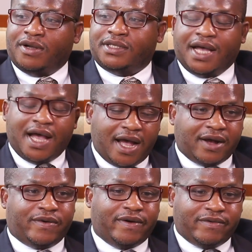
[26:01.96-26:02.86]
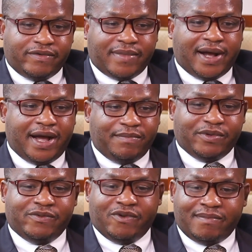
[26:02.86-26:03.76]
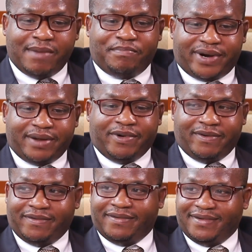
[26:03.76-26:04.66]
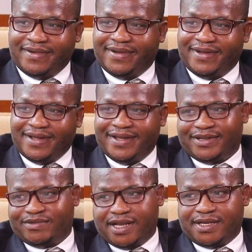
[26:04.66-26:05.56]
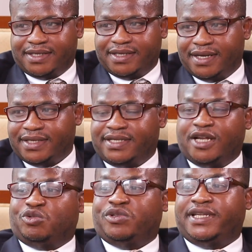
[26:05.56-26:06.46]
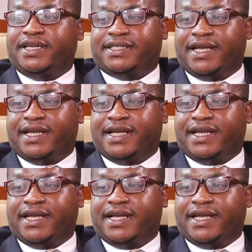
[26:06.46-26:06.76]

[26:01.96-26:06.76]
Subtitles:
ba se ah kwaku ma ha me hu ma pre me hu so at se just to see